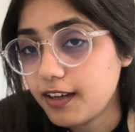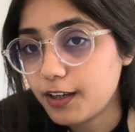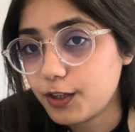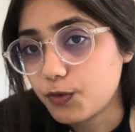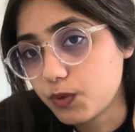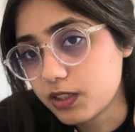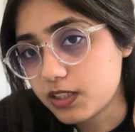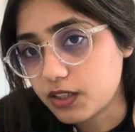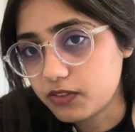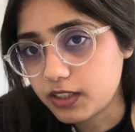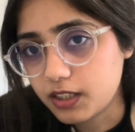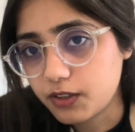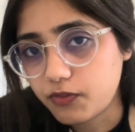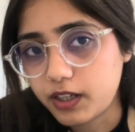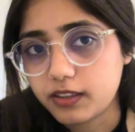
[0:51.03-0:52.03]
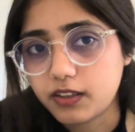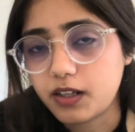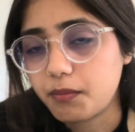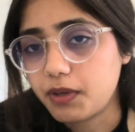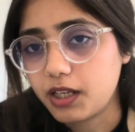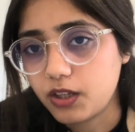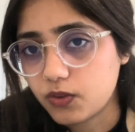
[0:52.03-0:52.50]
You will definitely find there are
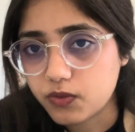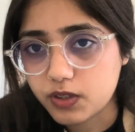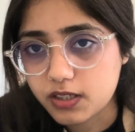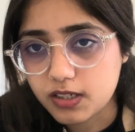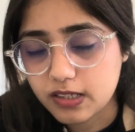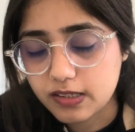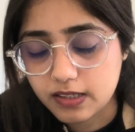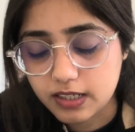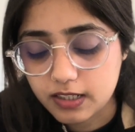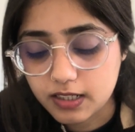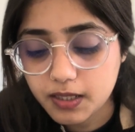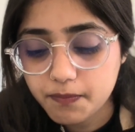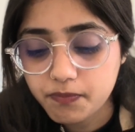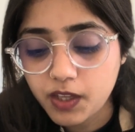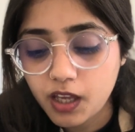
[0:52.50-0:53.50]
many universities in Italy.